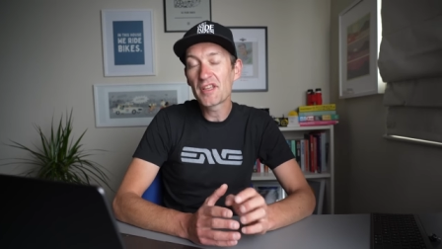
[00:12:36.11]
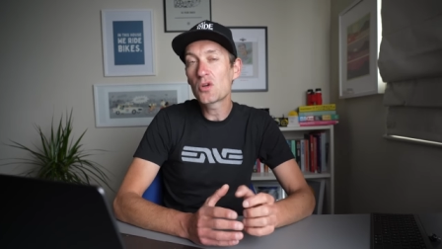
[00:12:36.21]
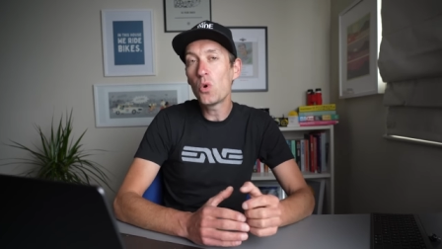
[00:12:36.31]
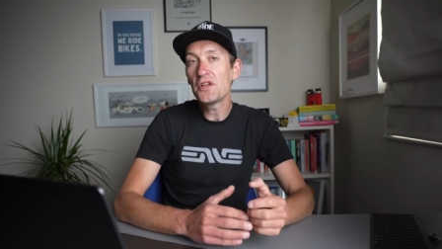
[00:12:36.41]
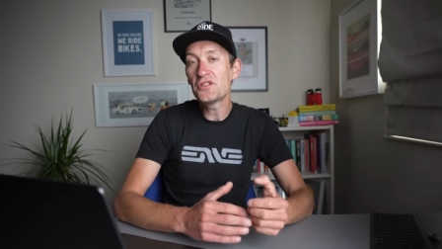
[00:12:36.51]

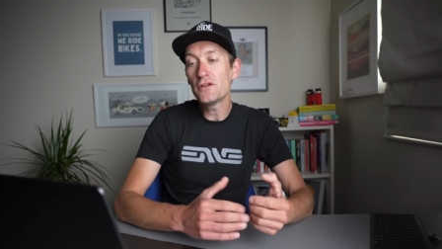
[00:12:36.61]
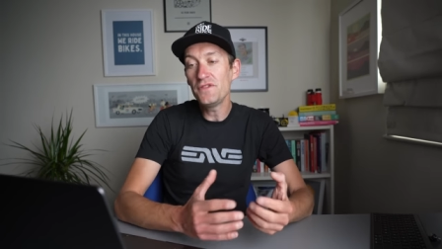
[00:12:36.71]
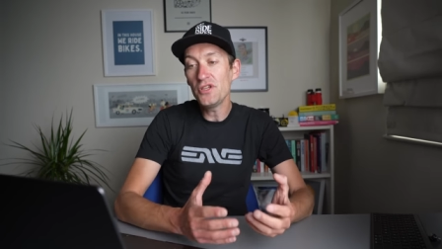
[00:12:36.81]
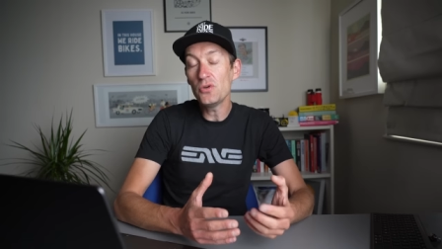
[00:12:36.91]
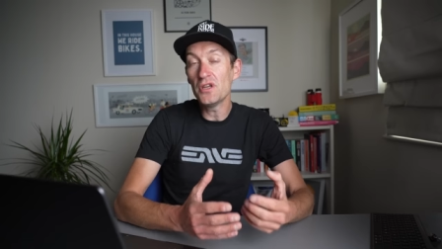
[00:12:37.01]
Quite a
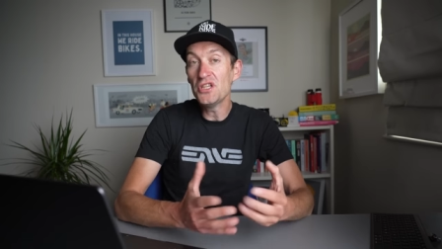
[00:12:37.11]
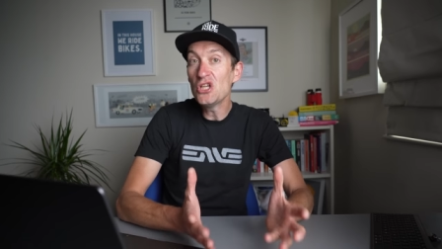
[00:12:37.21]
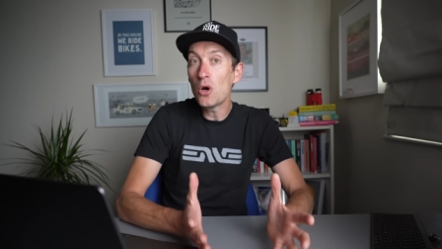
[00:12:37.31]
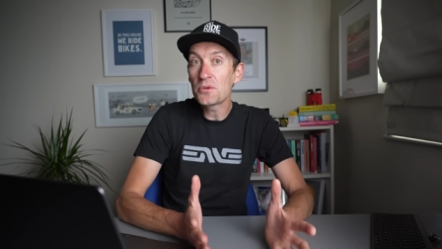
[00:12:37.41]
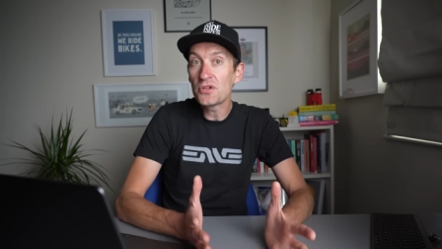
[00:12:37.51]
few
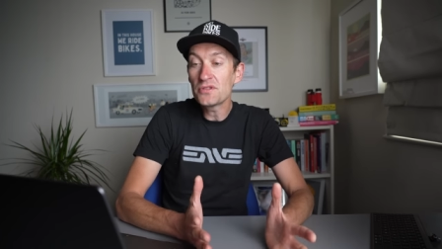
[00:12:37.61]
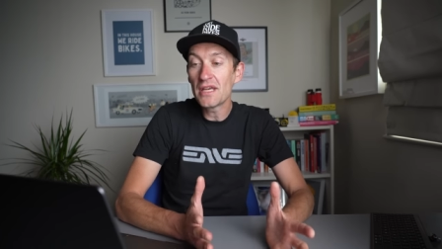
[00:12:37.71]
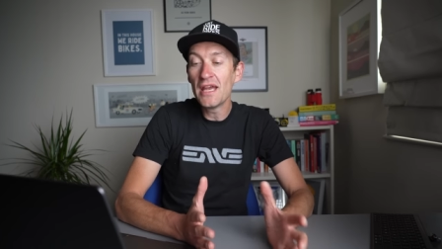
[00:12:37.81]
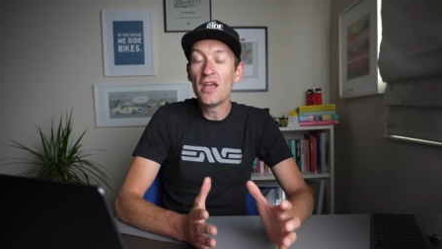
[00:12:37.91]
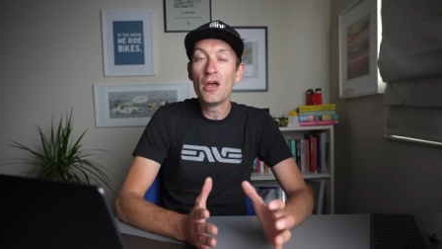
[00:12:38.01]
new options,
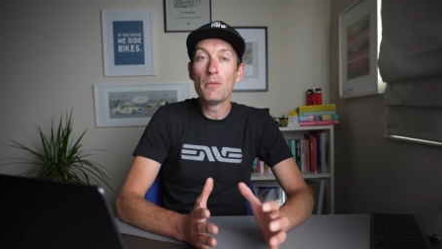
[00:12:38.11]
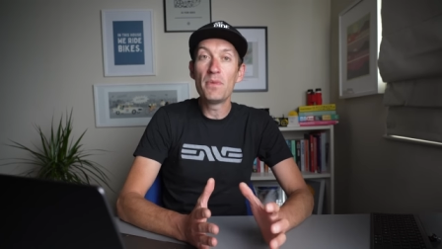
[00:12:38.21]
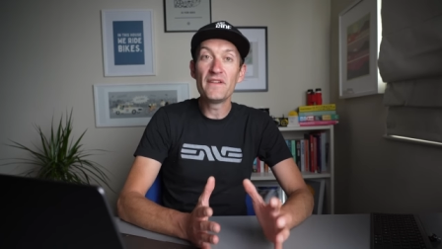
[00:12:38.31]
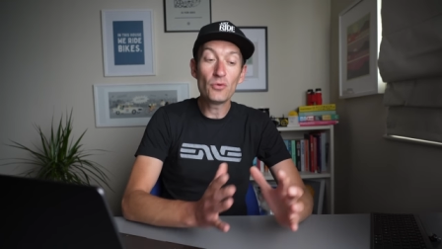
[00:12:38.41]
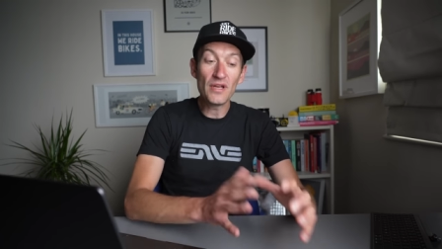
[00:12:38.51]

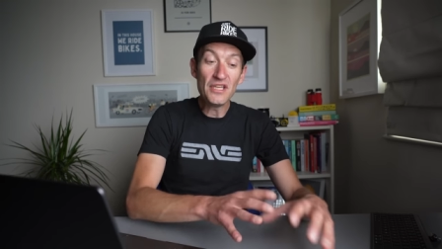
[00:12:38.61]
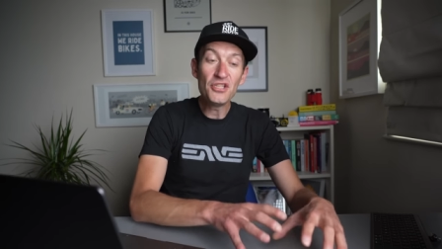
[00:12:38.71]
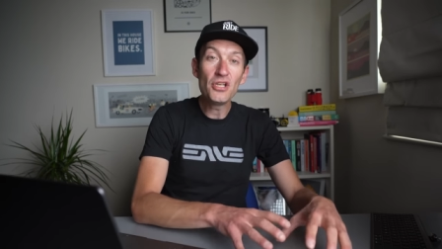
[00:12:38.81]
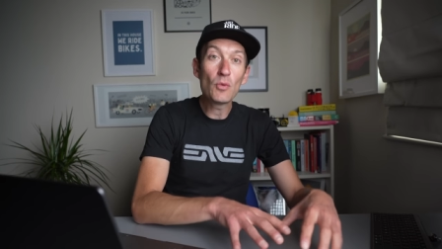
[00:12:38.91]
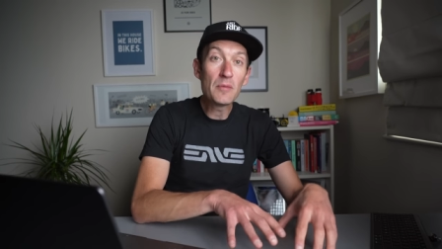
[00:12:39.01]
but if you want a
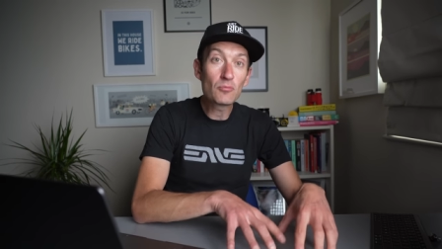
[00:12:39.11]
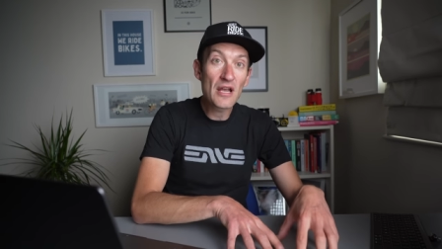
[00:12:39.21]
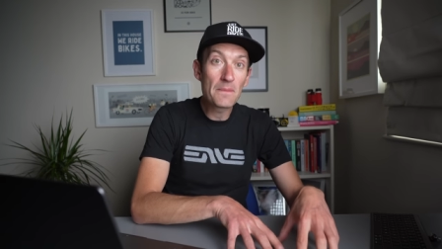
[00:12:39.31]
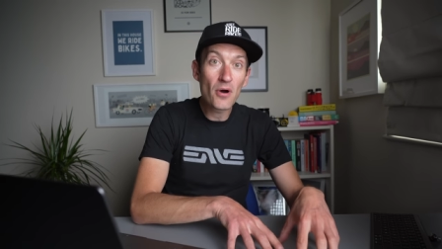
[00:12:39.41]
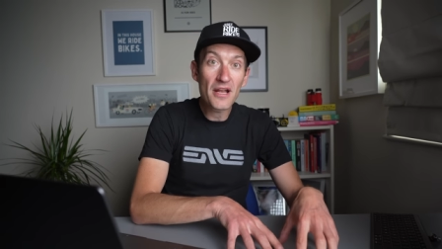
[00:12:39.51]
new rim
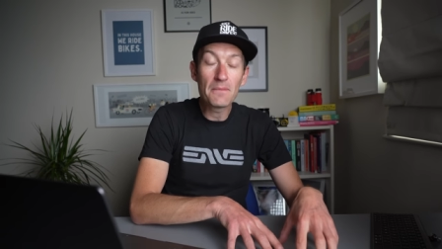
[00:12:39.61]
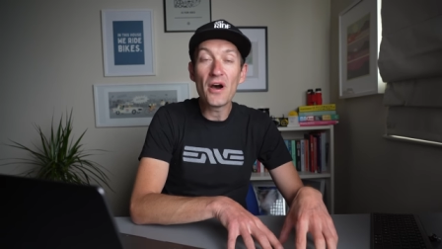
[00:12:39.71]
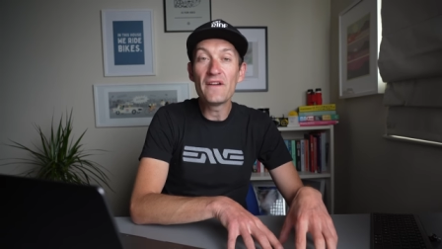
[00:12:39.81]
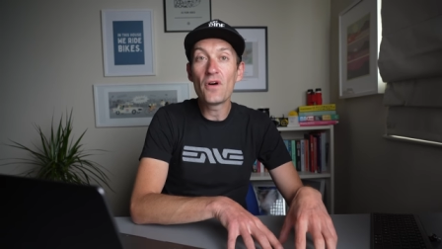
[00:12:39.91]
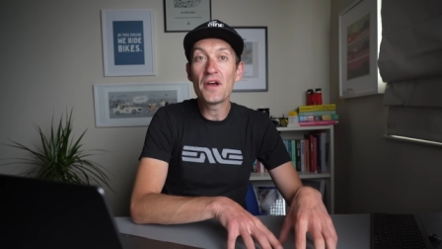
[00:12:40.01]
brake bike,
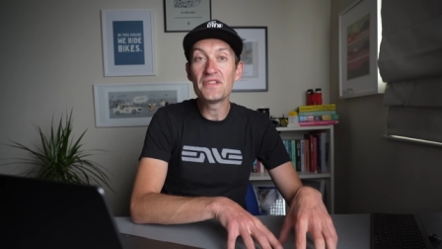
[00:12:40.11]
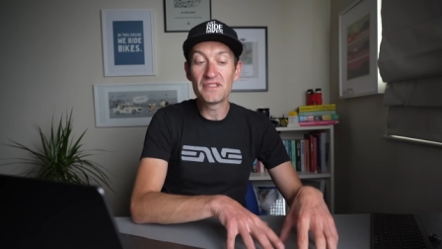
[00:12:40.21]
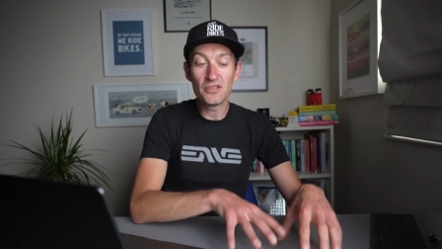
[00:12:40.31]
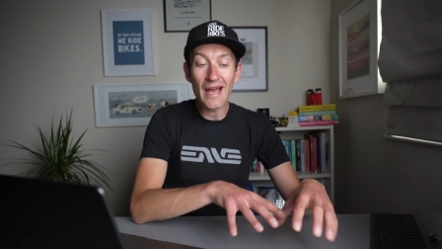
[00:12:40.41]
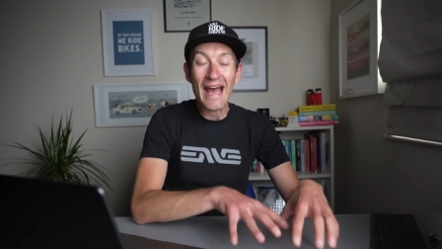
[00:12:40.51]
my advice is
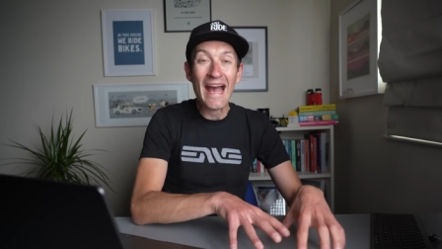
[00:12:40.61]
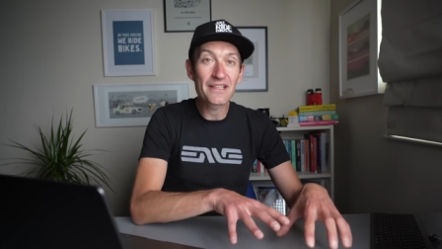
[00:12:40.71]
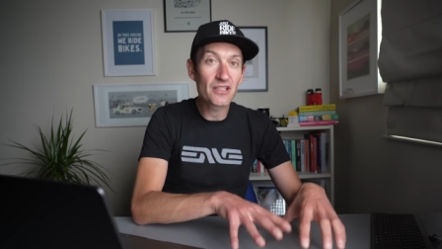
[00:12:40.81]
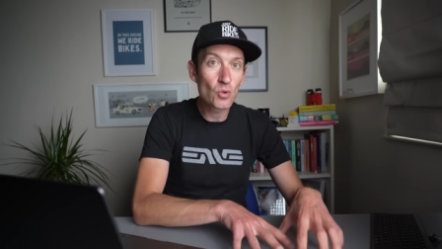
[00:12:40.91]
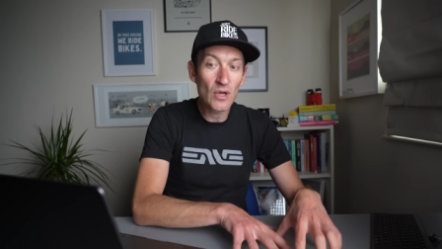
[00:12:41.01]
to
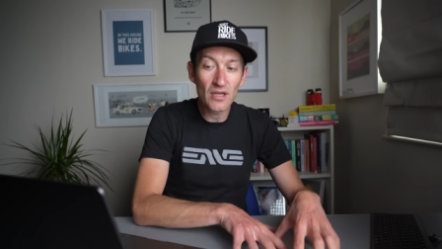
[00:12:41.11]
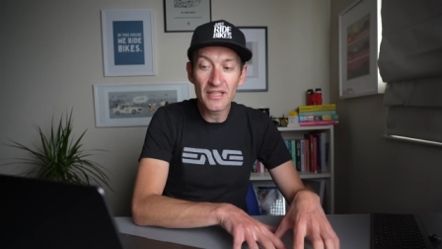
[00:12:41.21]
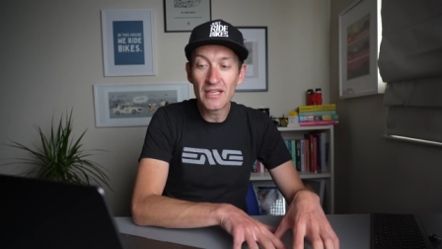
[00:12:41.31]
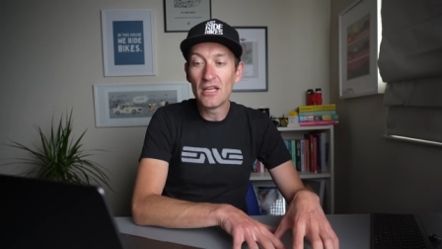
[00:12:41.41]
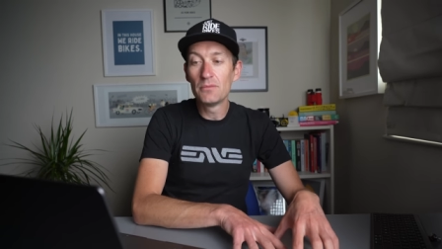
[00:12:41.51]
act
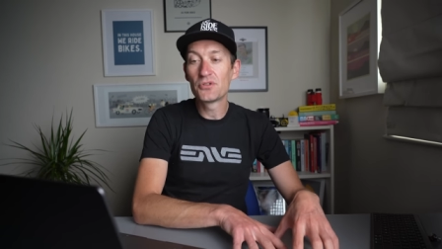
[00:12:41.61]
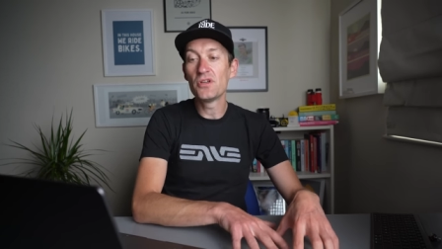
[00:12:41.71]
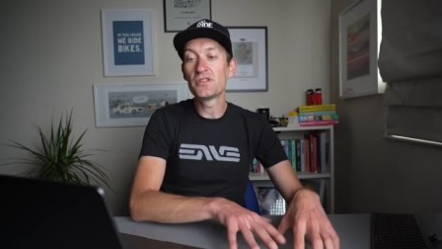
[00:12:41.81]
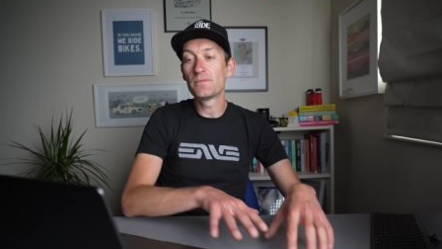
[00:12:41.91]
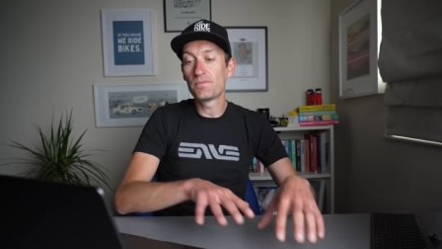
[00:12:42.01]
quickly because